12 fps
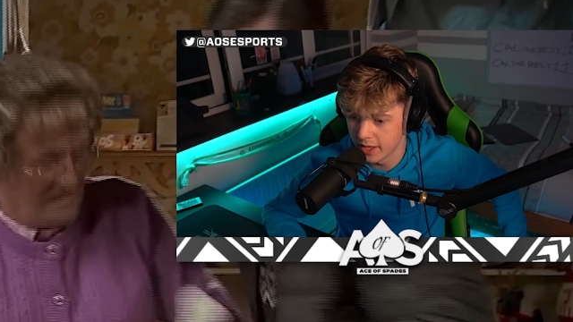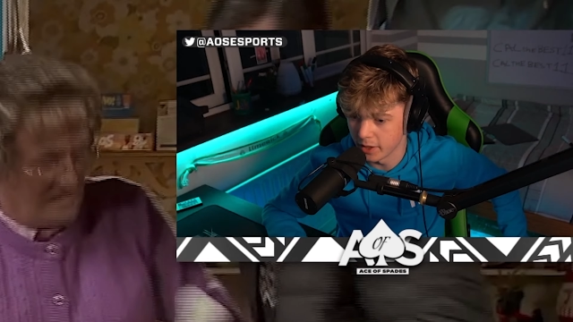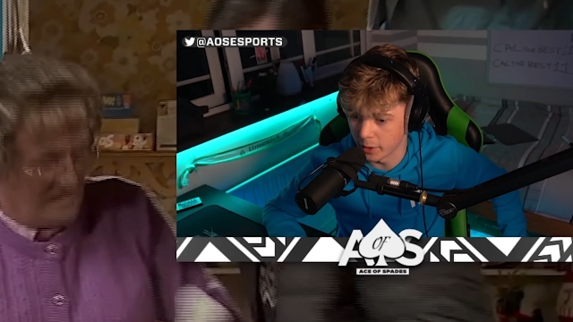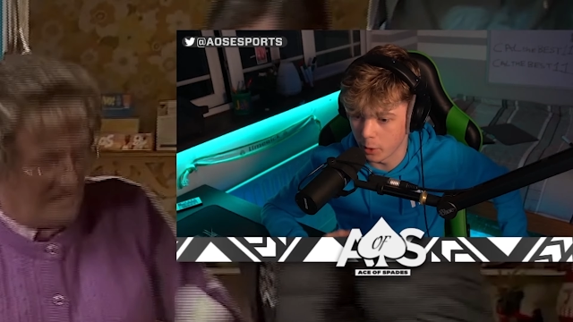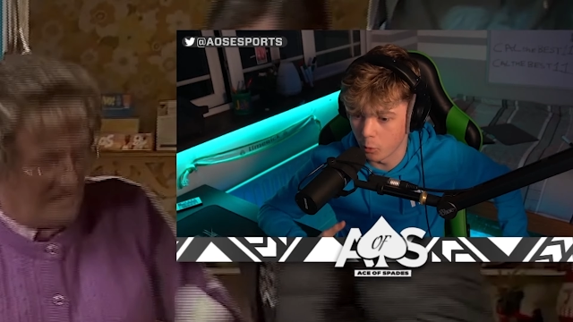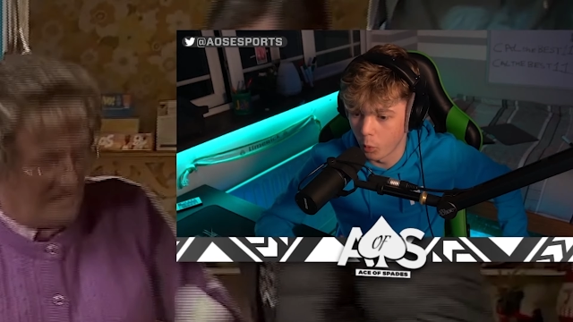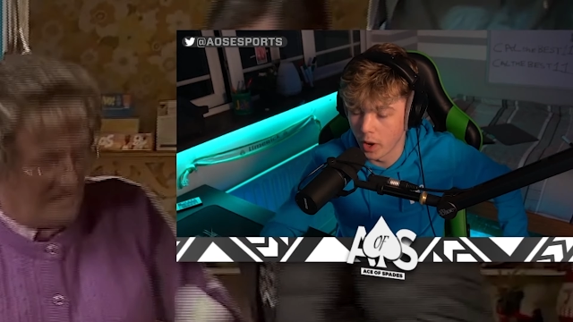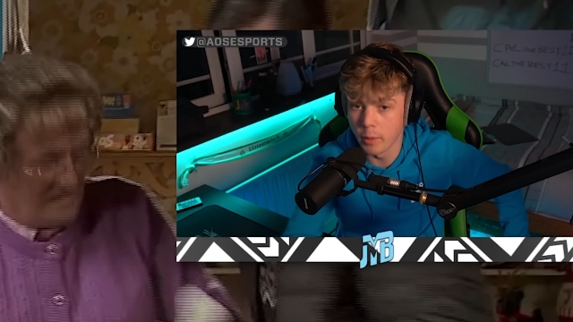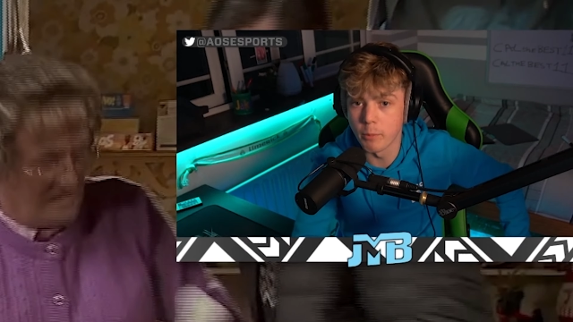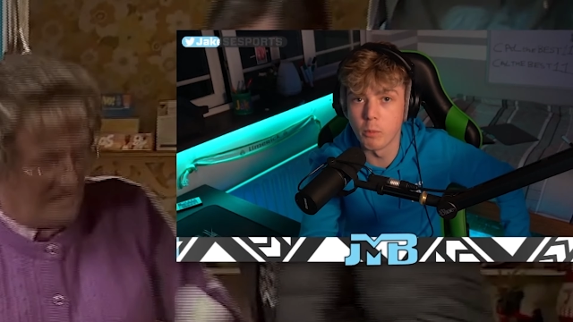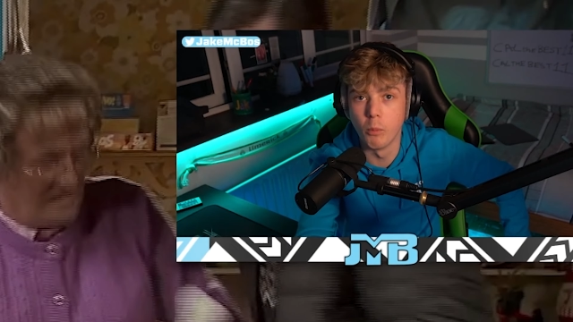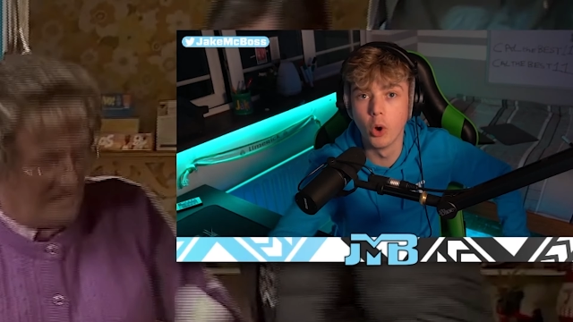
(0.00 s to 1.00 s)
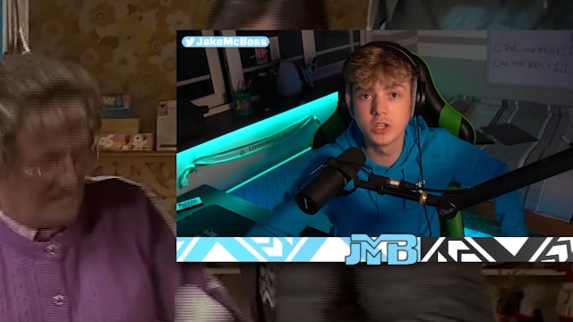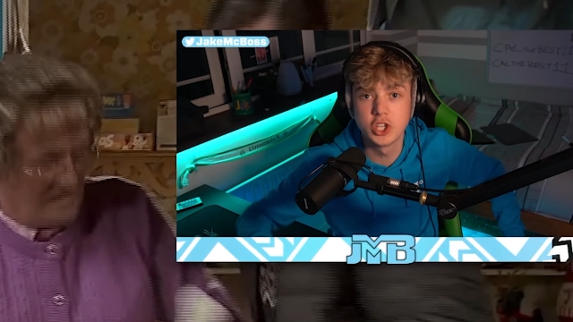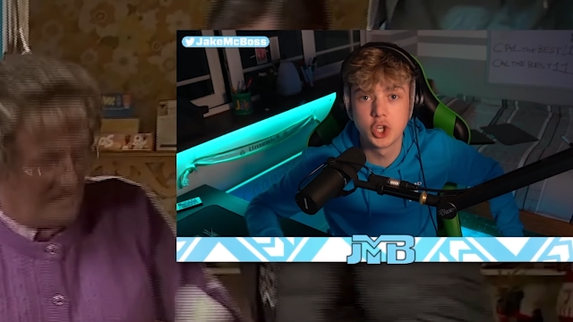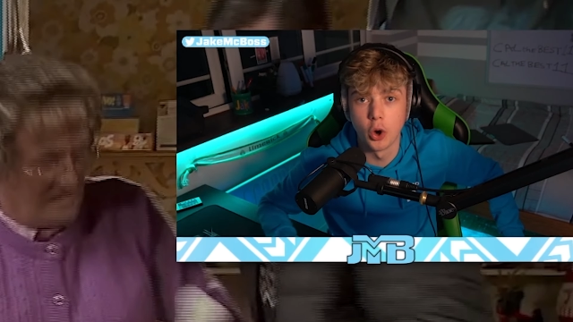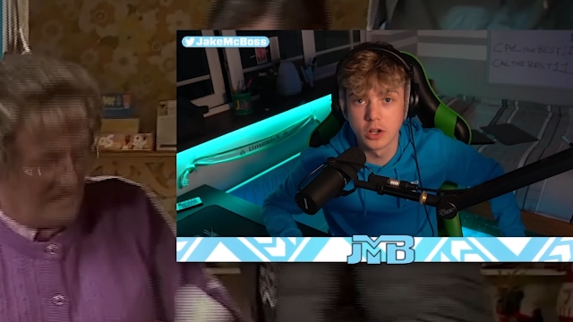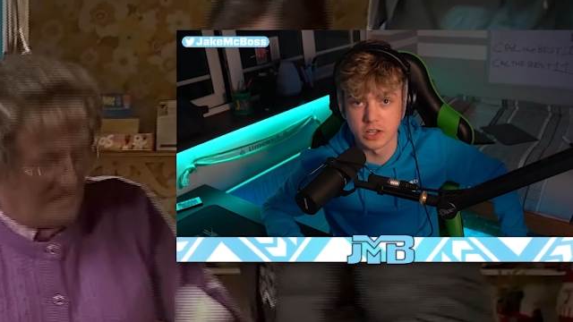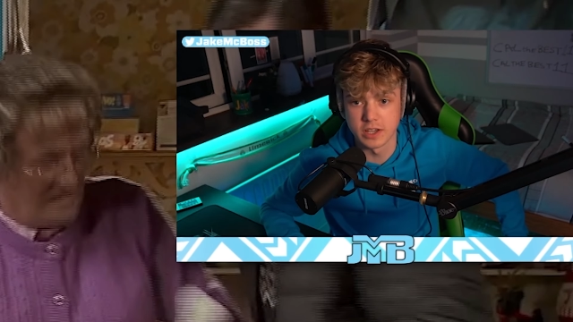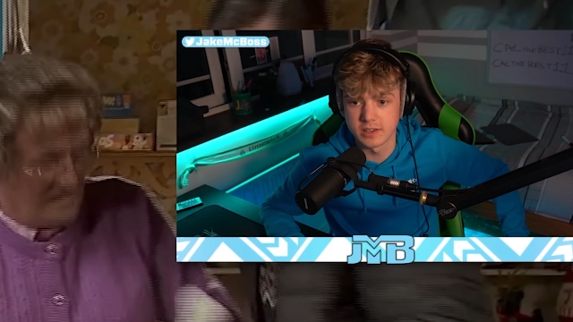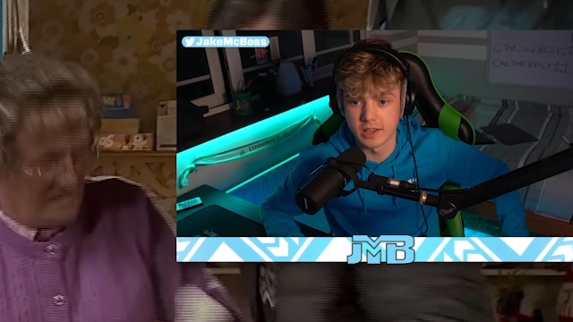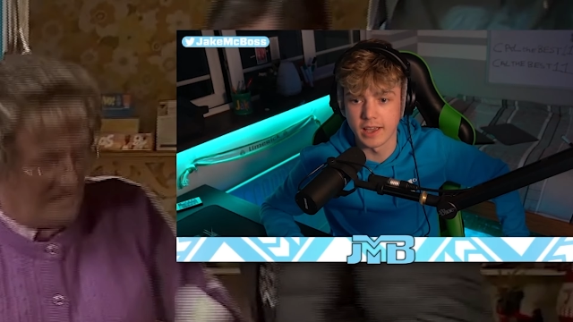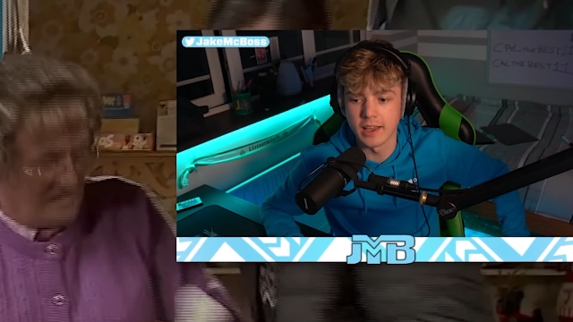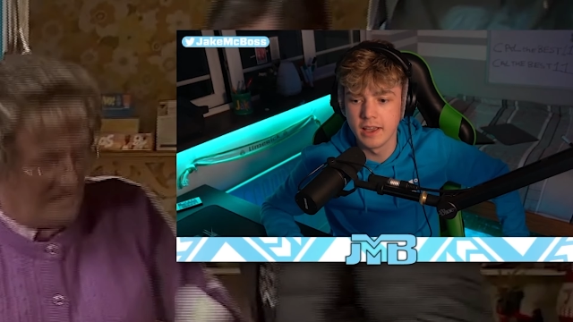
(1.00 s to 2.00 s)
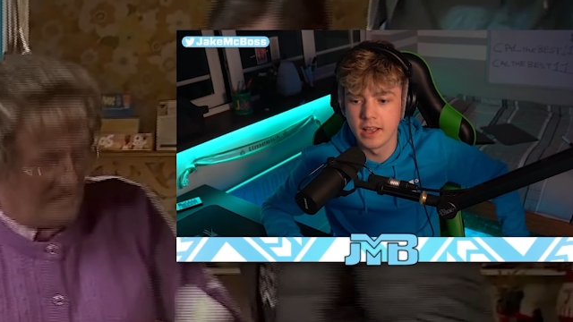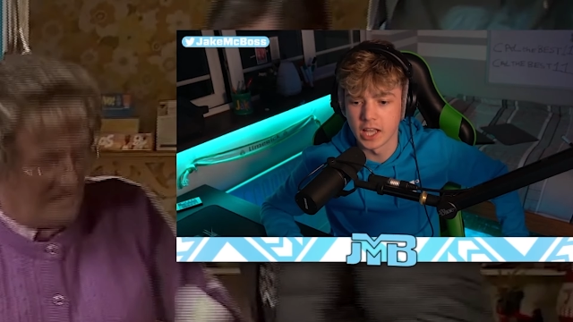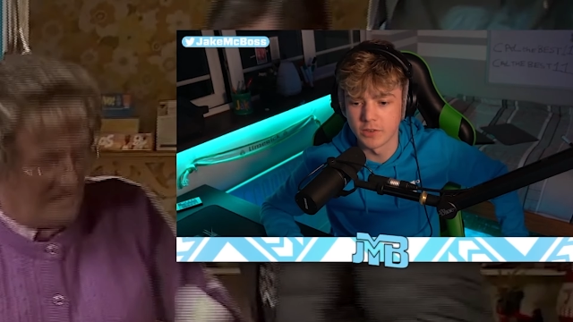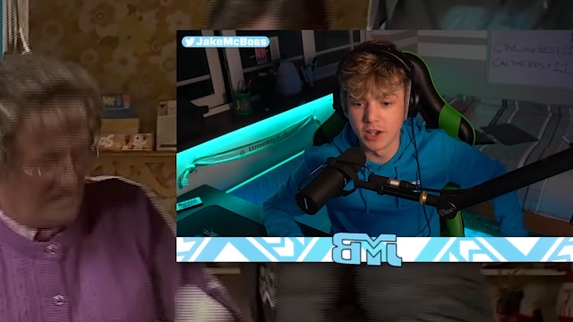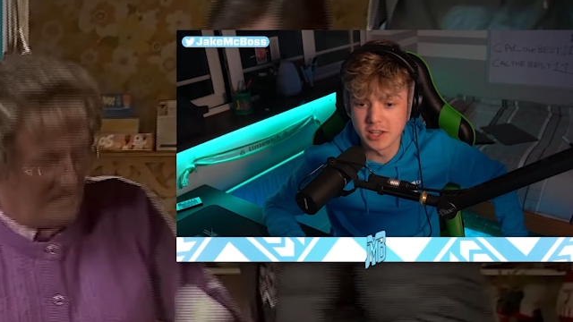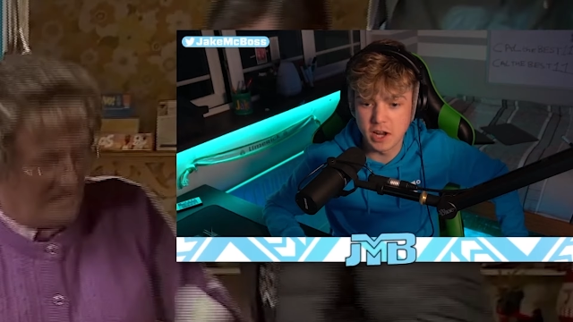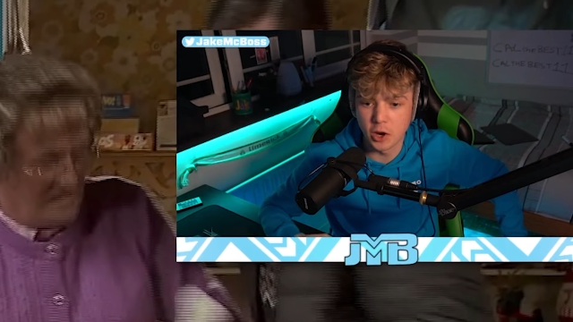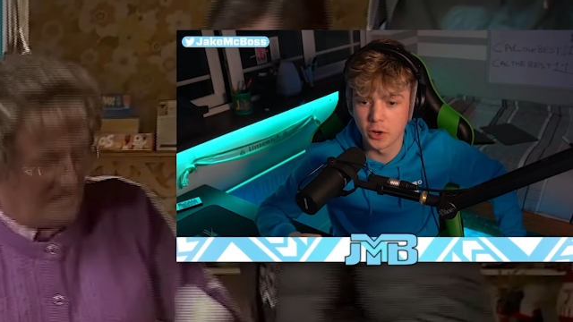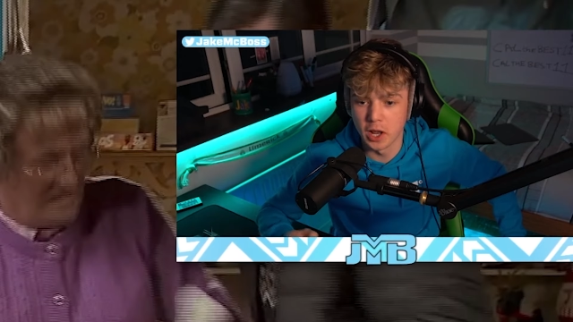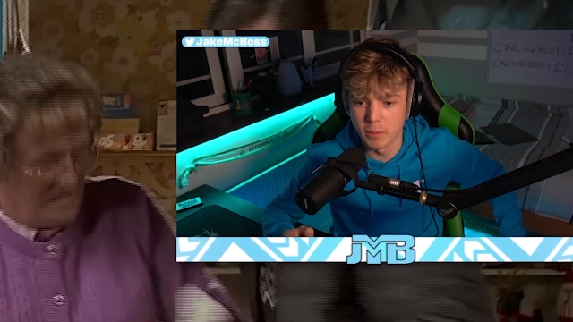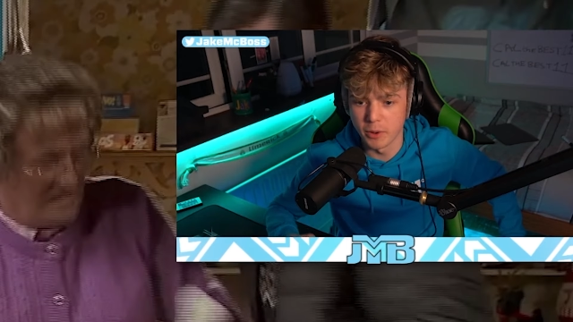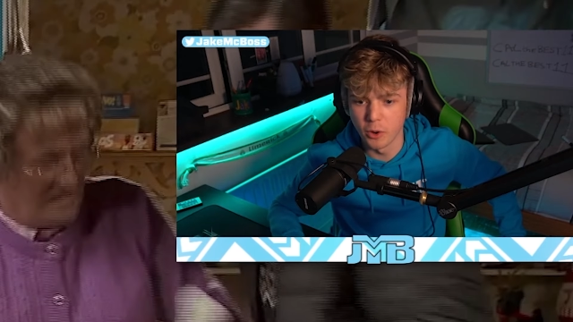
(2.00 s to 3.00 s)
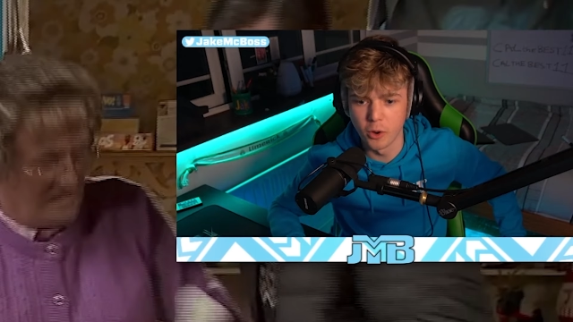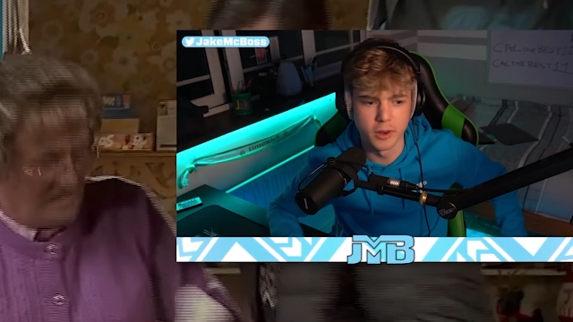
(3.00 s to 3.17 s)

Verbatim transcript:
Speaker 1: like it, it, most of the jokes I say, like, if I start going on about, oh,